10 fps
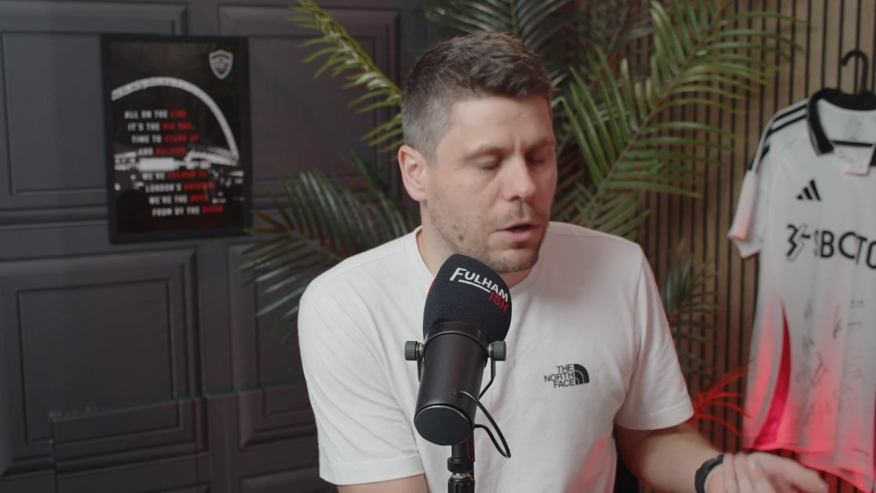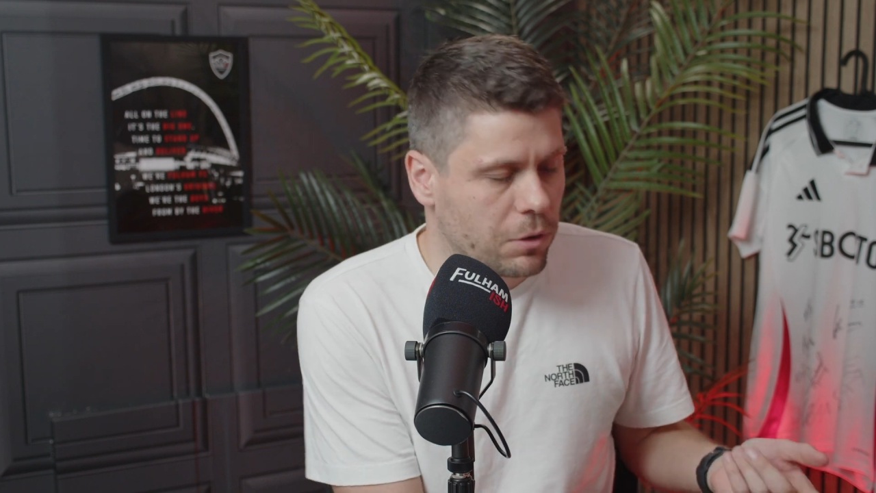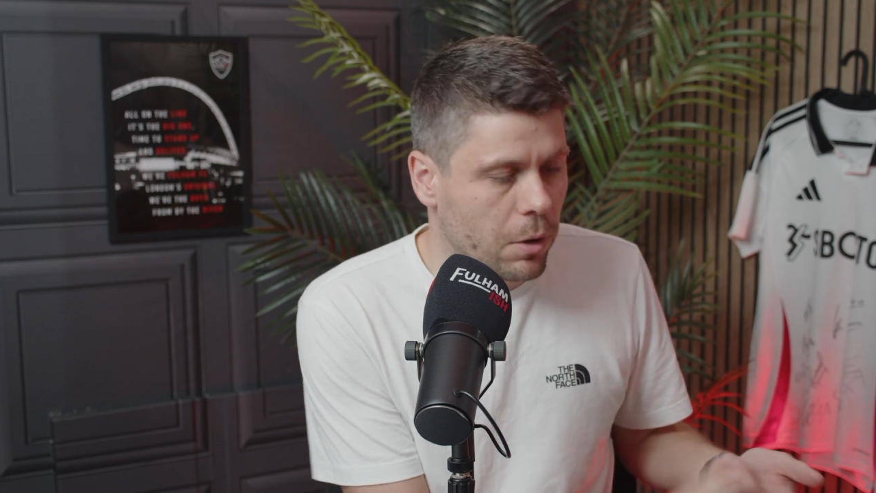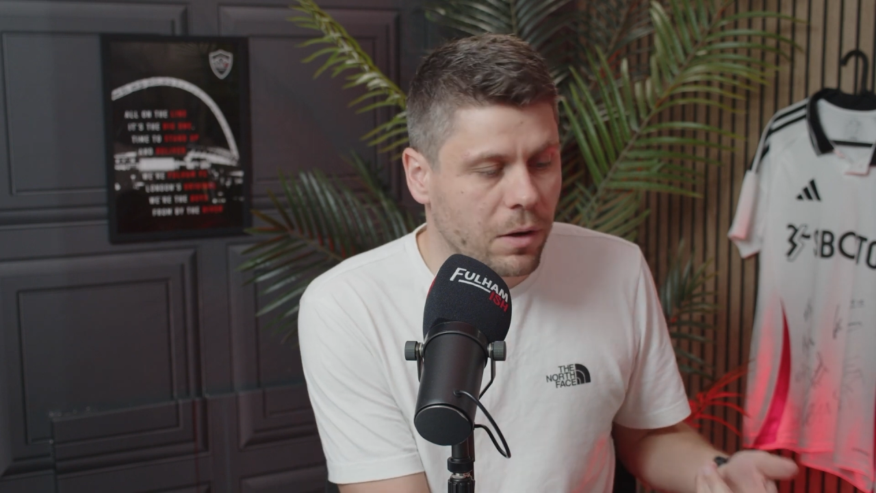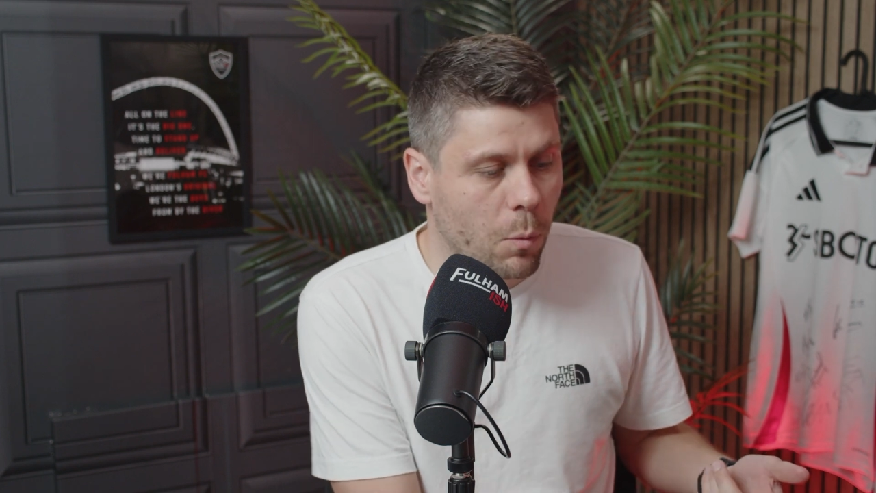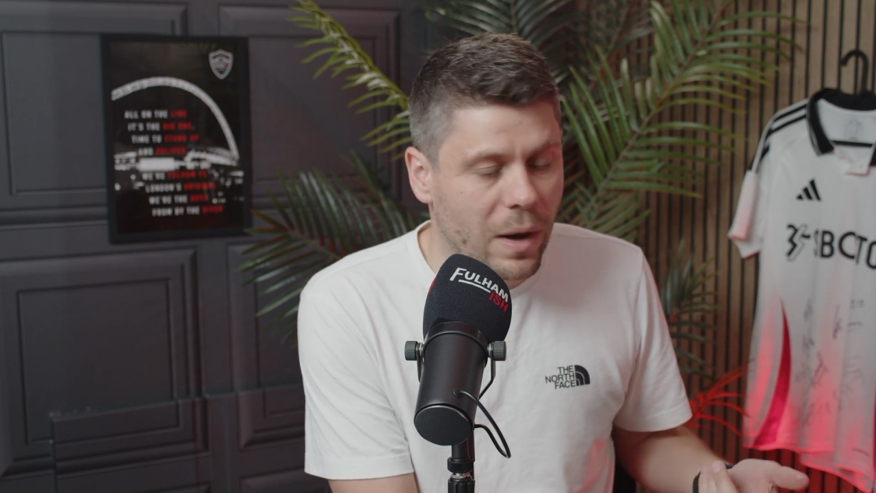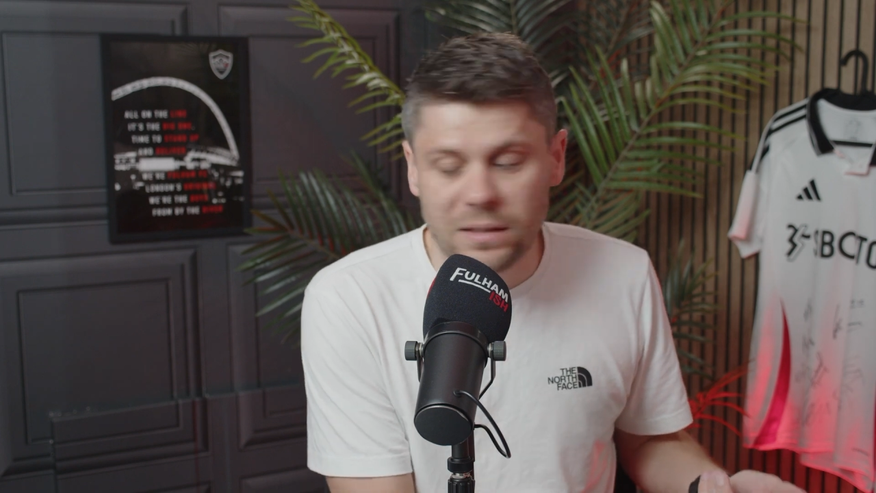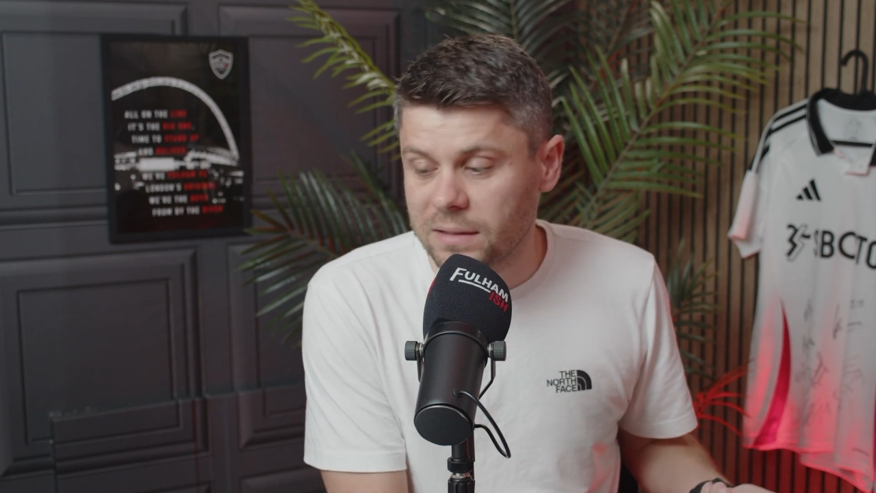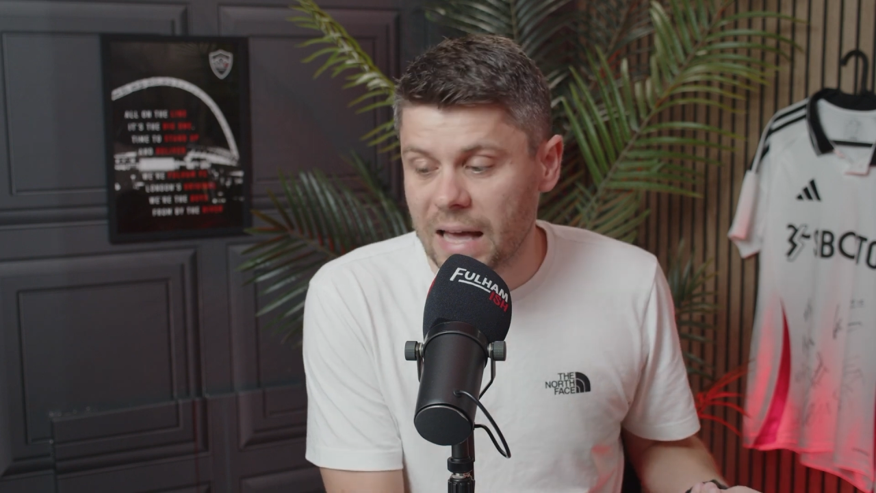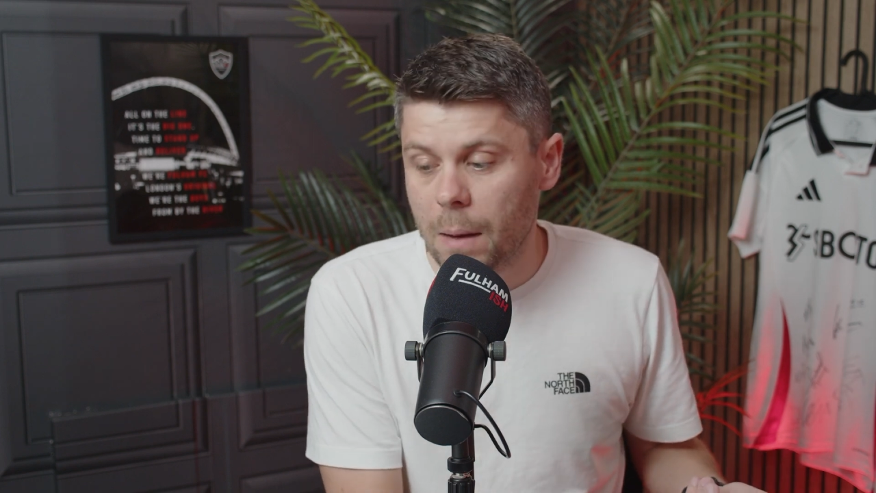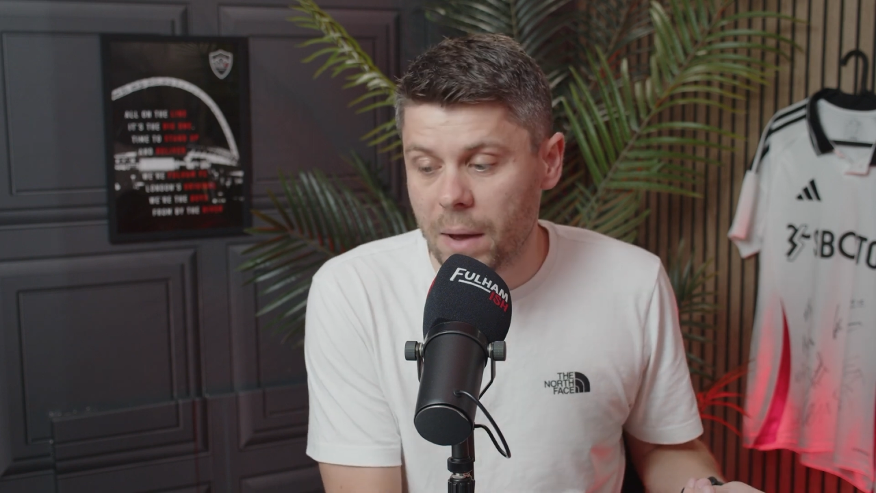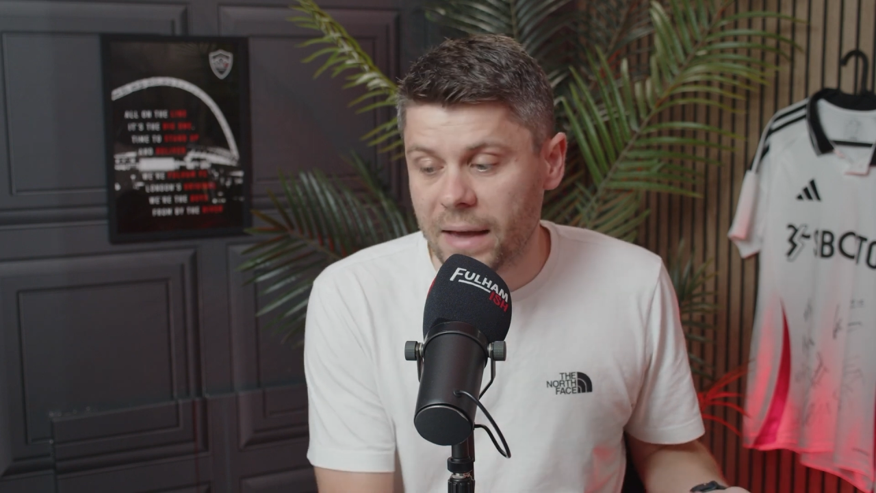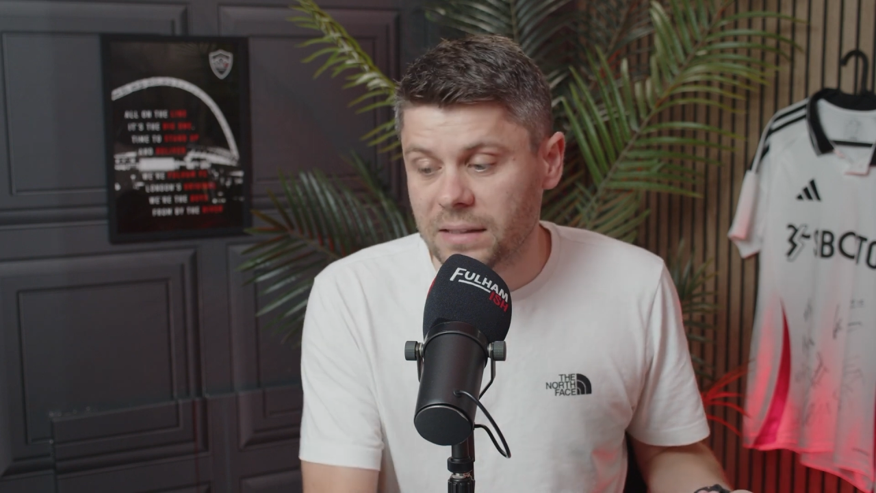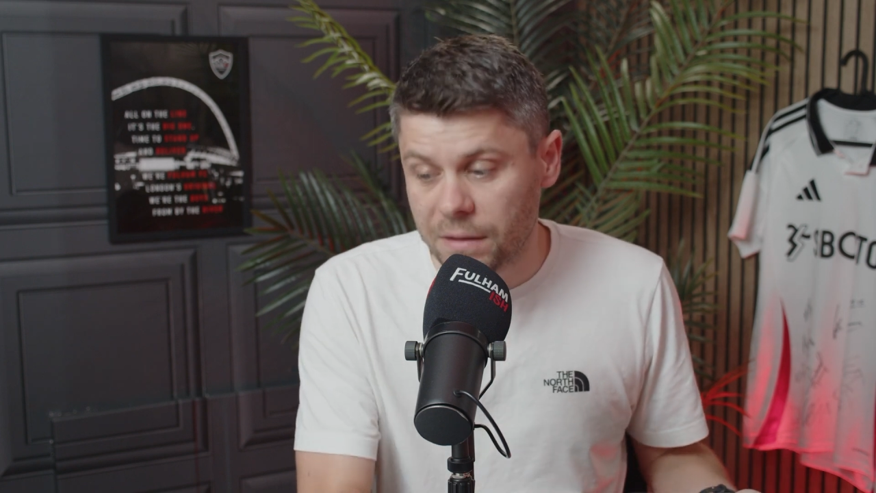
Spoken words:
going away to the Amex,